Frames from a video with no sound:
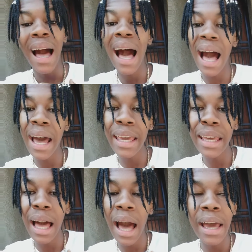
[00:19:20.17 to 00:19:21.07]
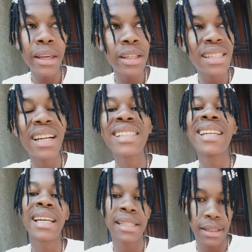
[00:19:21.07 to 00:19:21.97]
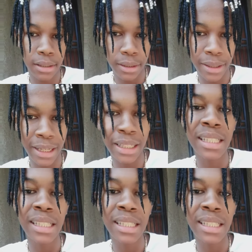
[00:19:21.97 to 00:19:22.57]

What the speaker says: I suggest that